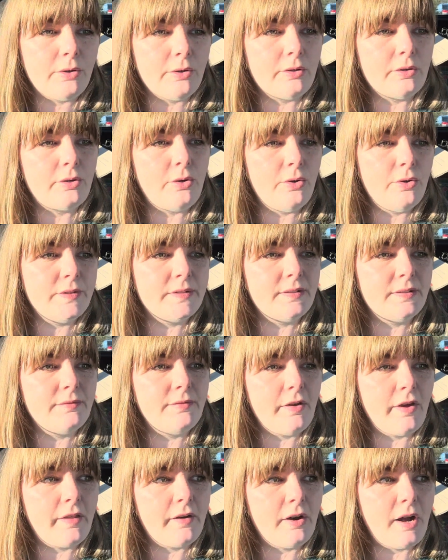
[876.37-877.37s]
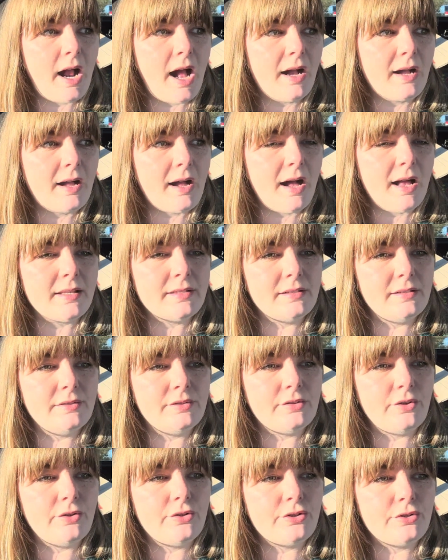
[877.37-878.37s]
causing further outcast and
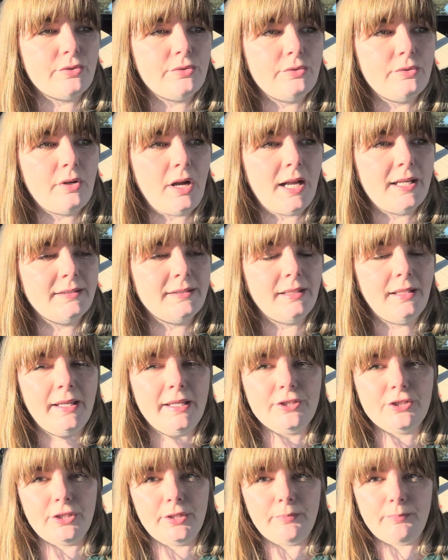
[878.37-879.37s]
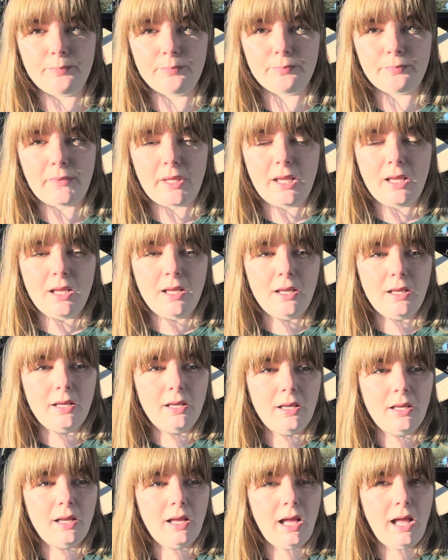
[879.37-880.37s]
social isolation.
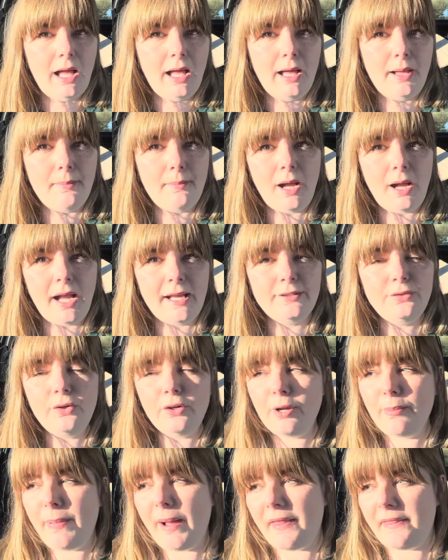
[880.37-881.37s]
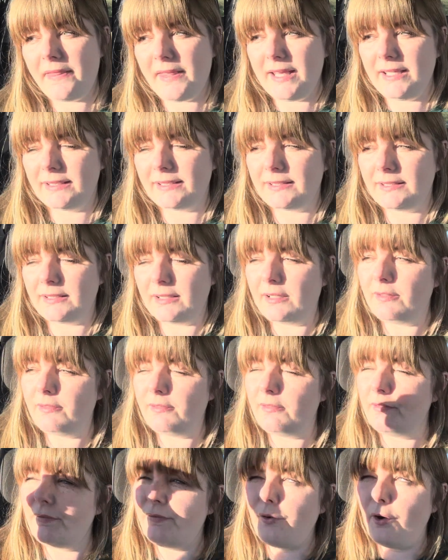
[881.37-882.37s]
I talk about this
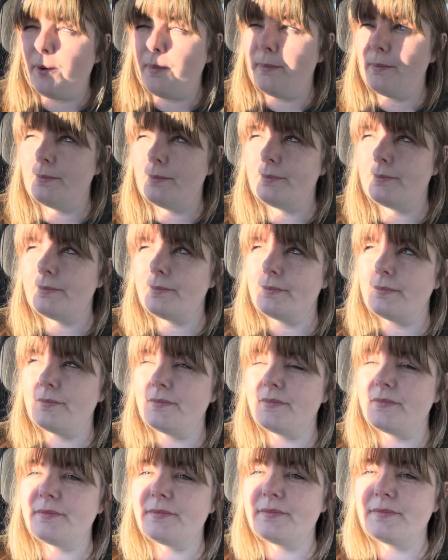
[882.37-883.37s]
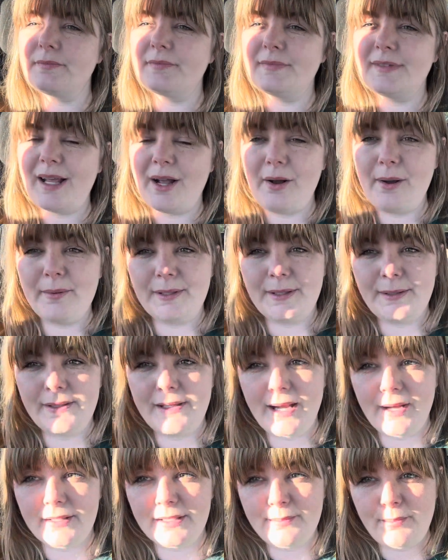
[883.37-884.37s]
from now
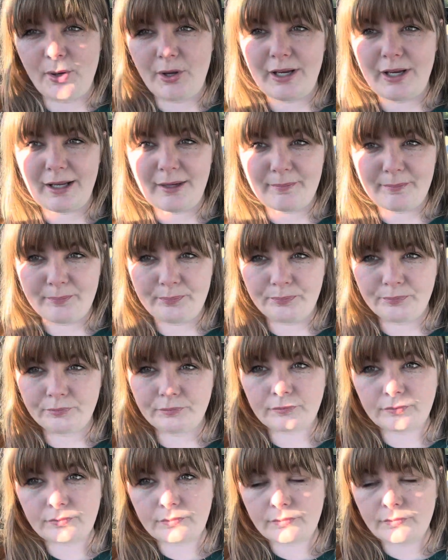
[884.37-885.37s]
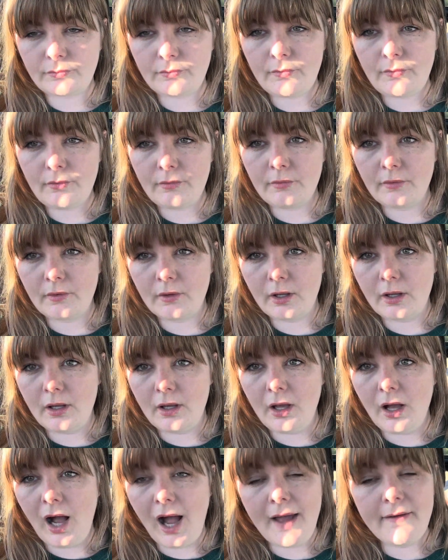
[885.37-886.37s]
it's burning.
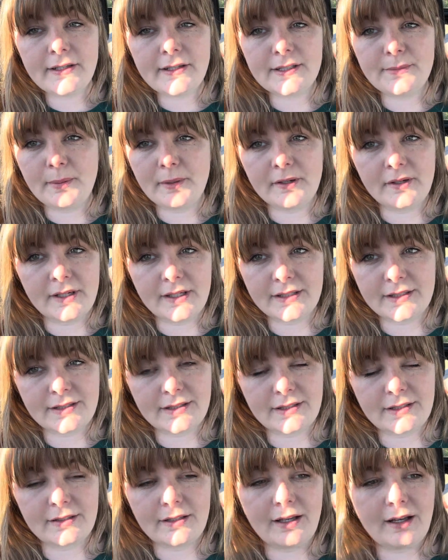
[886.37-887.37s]
I've experienced